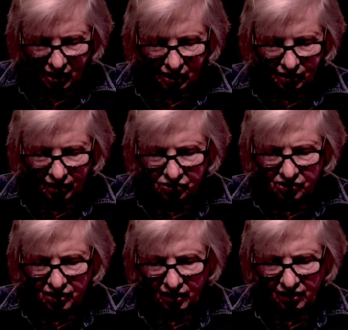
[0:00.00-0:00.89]

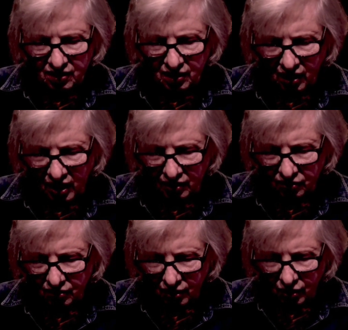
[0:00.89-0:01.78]
glistening in the light,
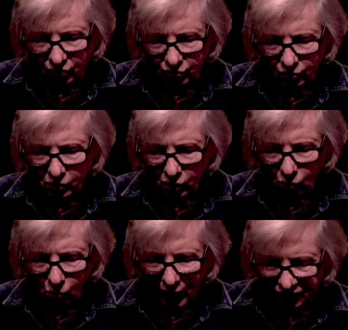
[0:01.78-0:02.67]
threw her
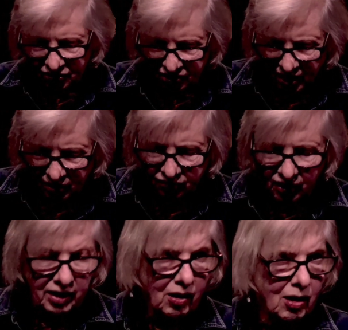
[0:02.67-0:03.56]
wet self
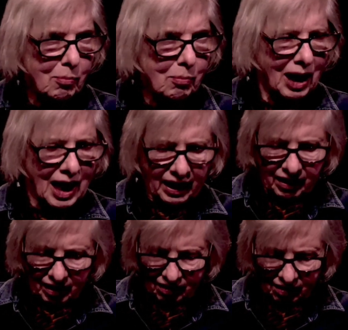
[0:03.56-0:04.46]
on our
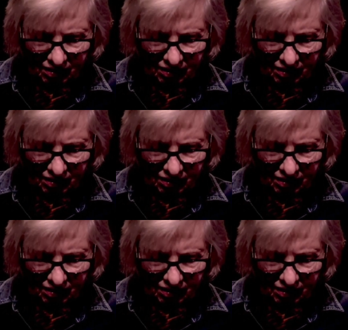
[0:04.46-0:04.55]
blanket.